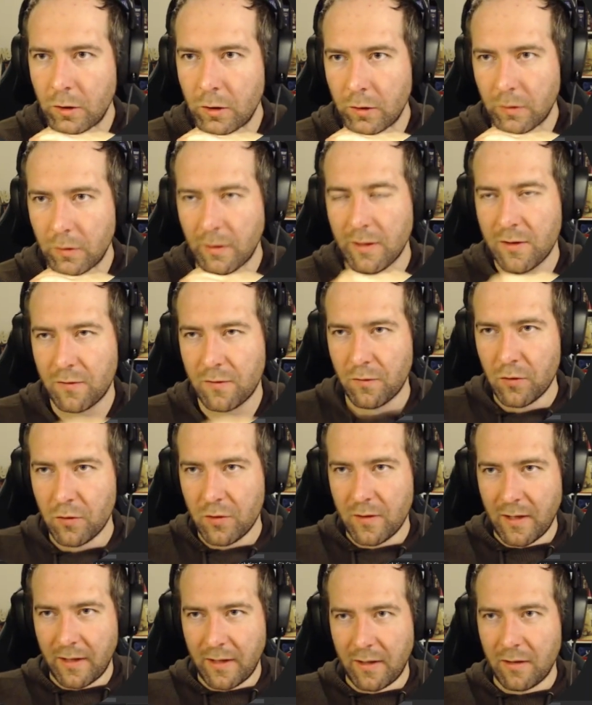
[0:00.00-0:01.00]
Let's
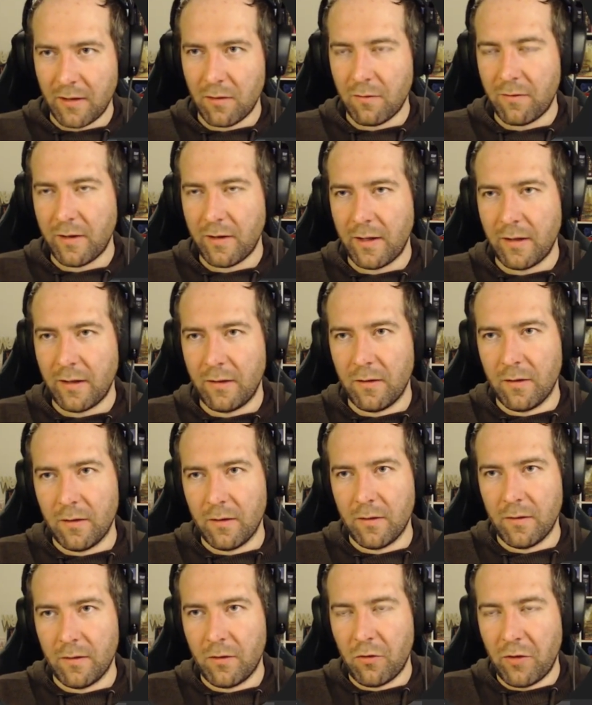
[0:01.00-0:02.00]
first identify
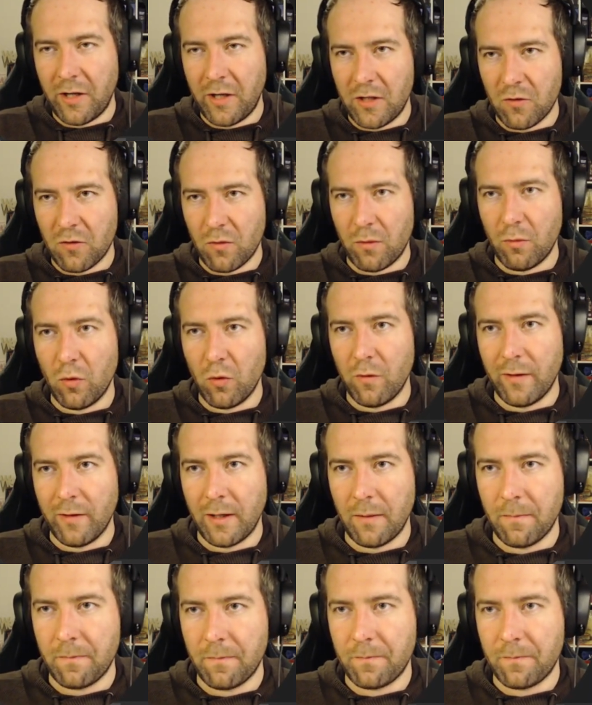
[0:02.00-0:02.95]
the crates we're moving.